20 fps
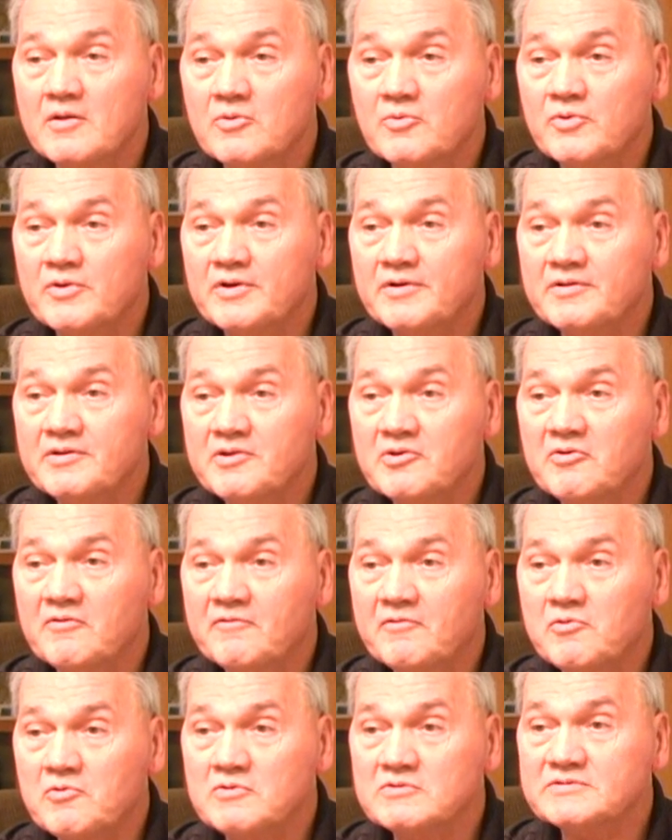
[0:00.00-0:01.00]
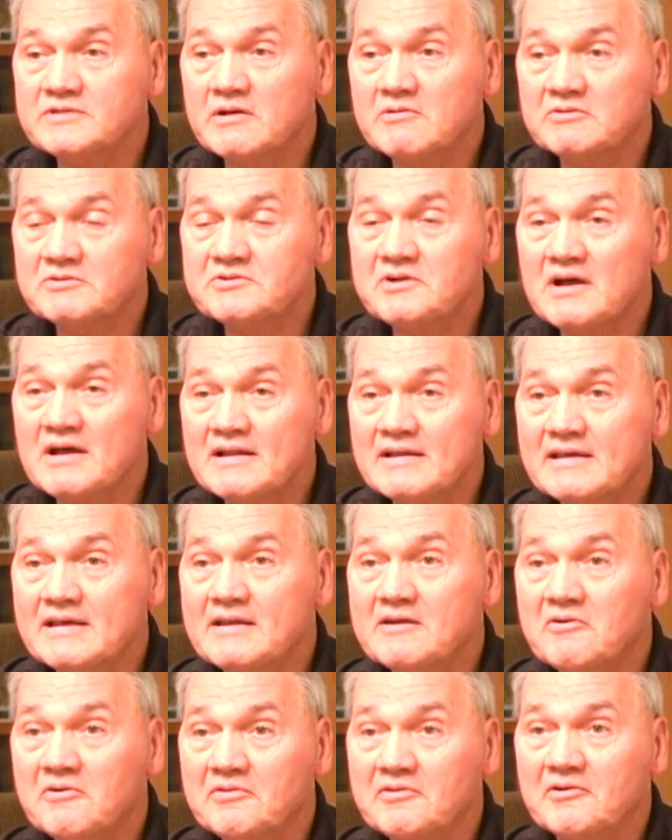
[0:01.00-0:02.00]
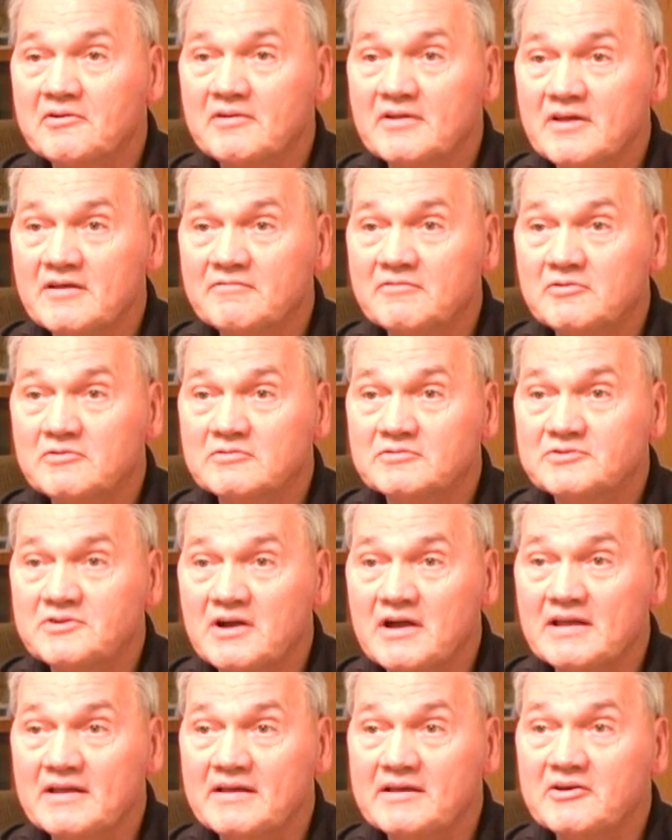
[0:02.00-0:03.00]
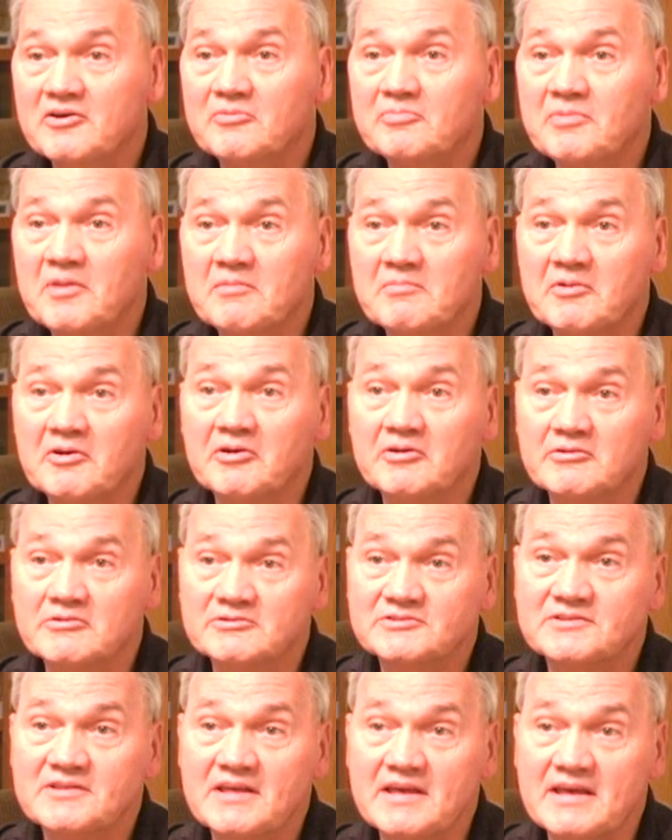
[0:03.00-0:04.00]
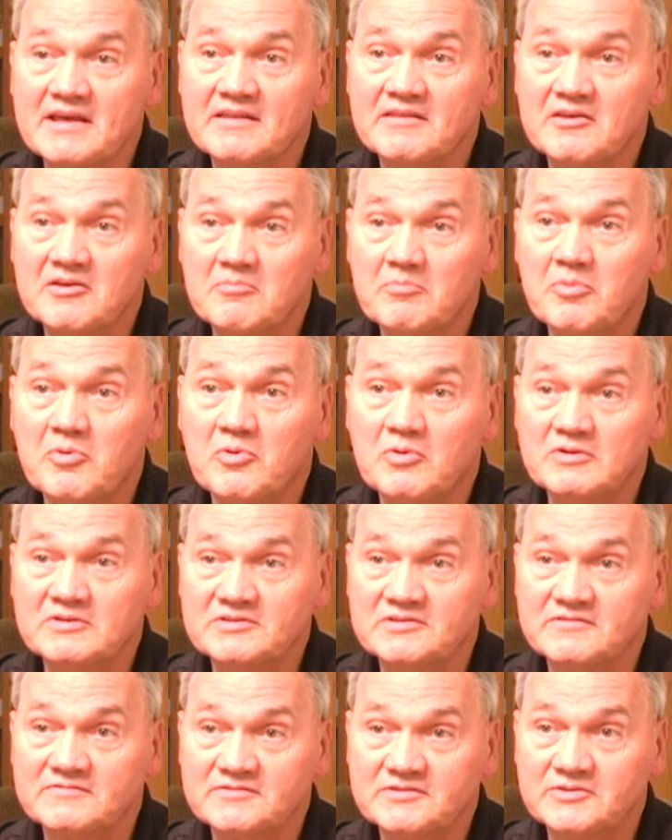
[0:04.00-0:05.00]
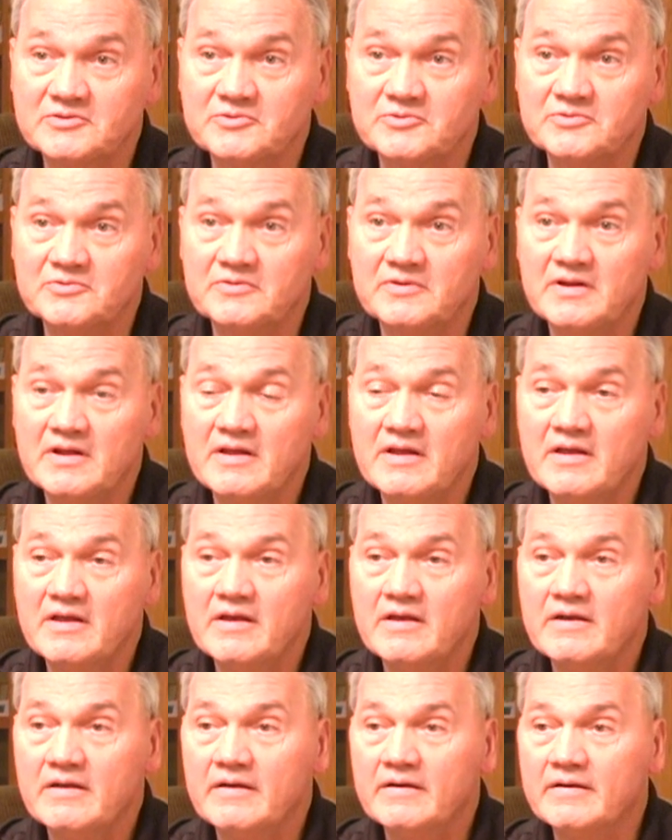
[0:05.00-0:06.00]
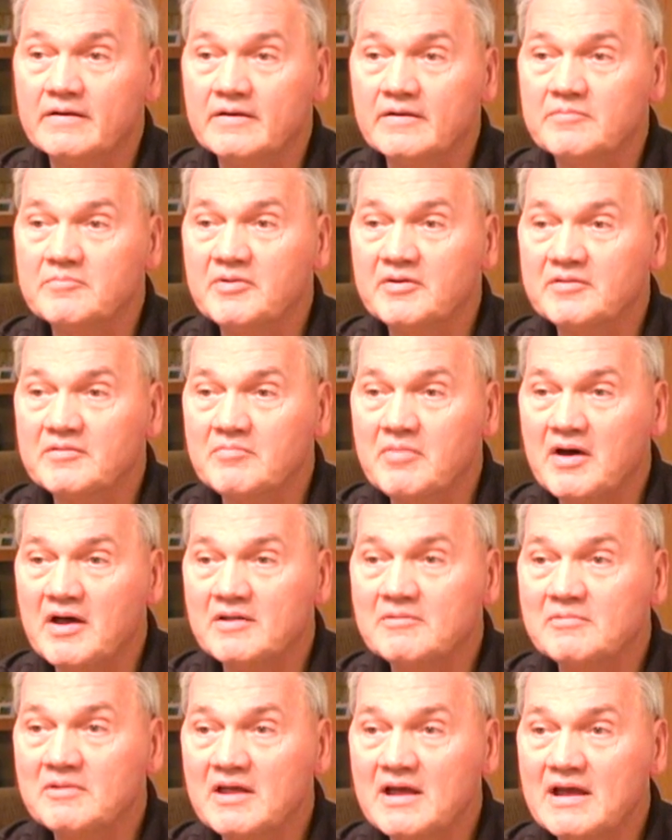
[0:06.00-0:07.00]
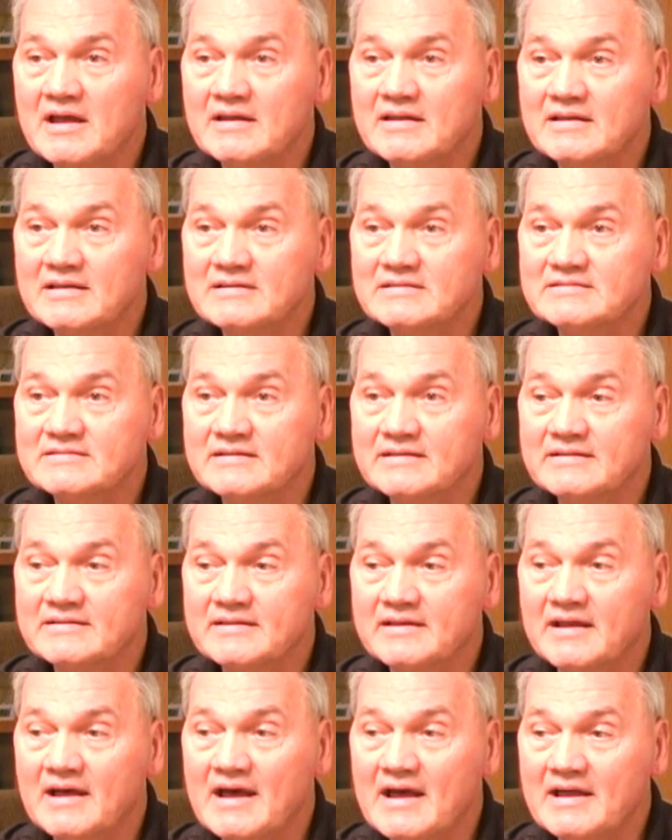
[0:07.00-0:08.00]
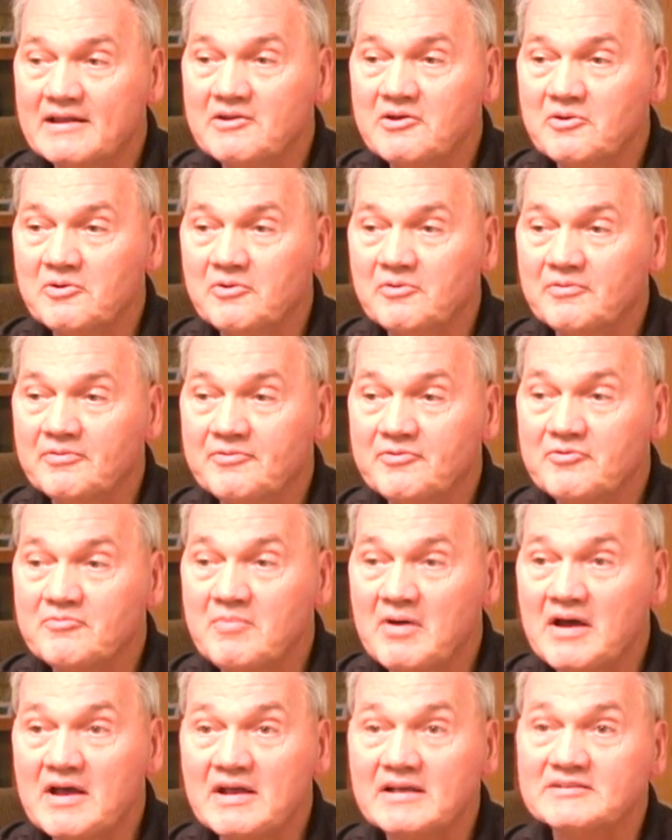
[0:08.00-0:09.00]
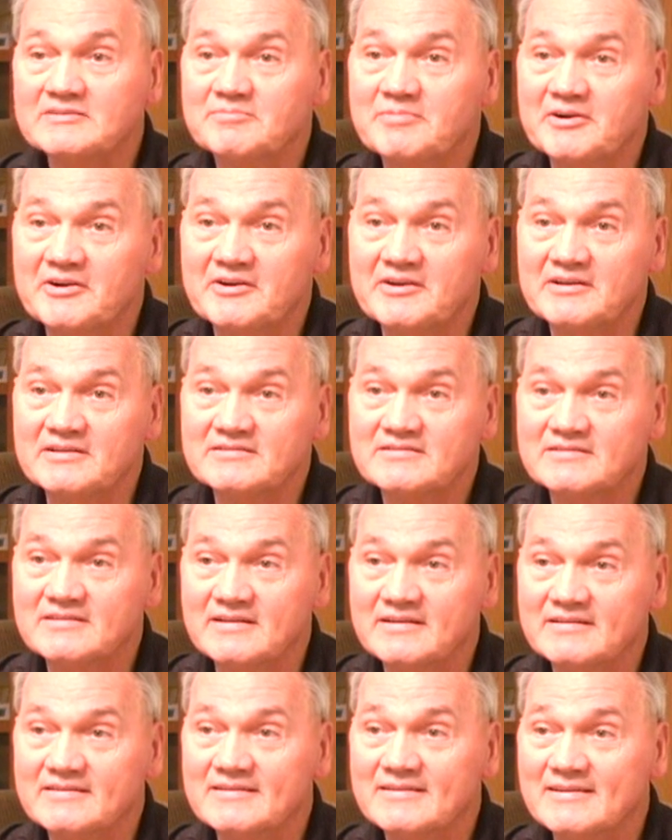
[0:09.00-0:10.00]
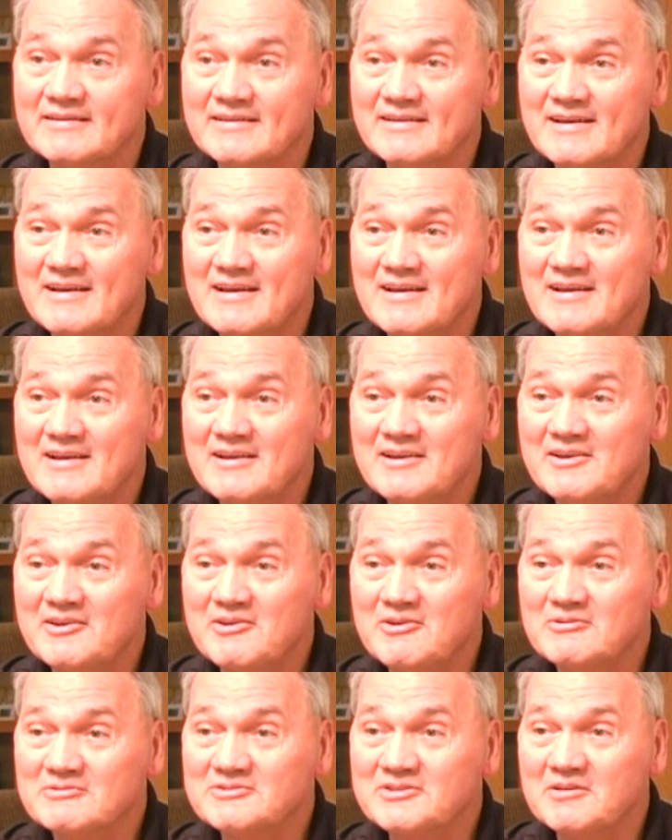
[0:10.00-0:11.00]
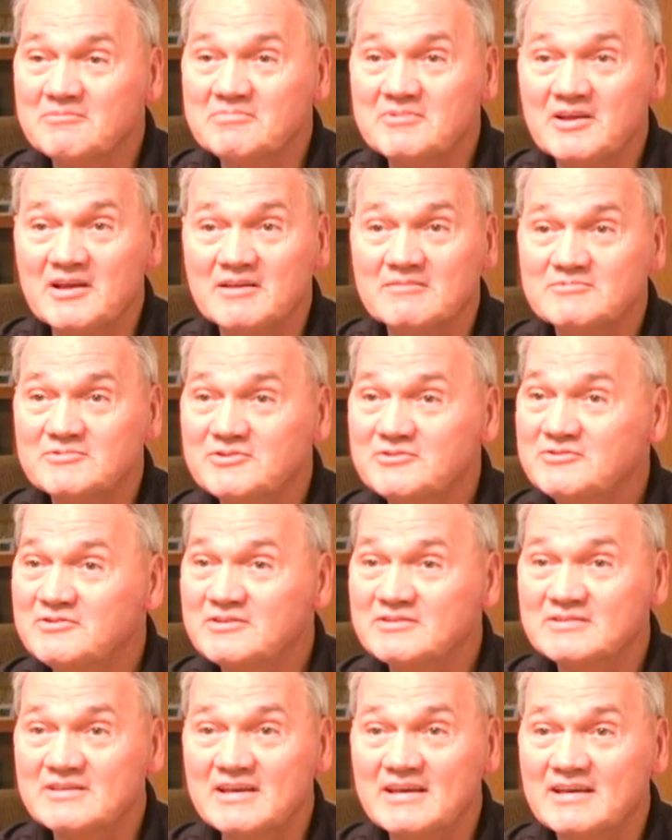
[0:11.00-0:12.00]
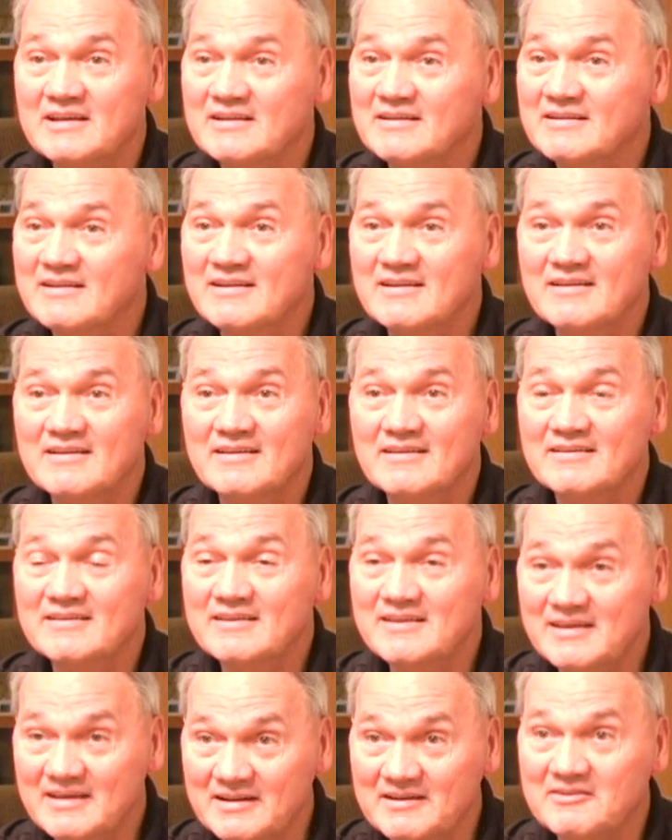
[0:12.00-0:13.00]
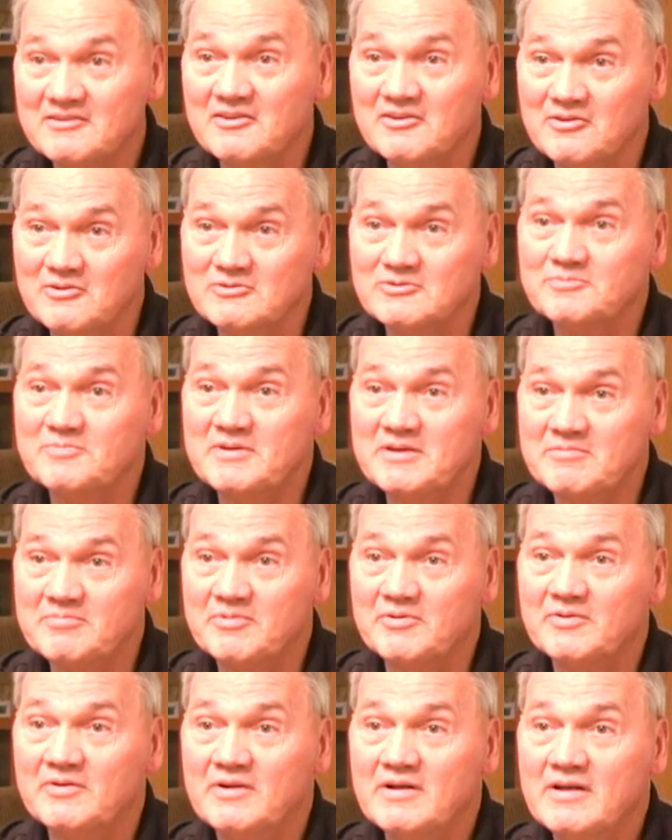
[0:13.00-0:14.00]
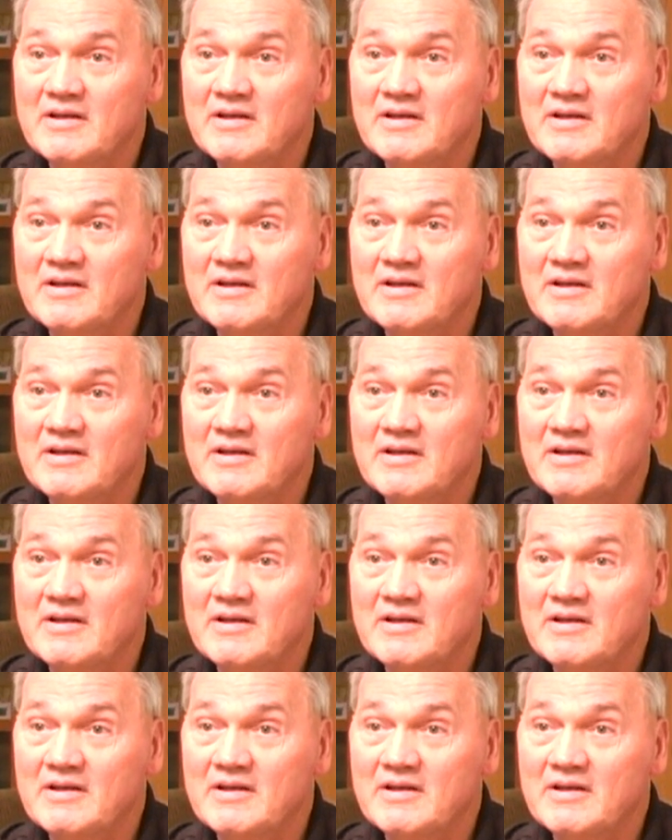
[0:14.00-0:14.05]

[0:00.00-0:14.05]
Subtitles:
Well, of course, I would try to get on their level and try to help them to understand the importance of school. But the bottom line is that I know through my experience that, sometimes you just can't get to those people.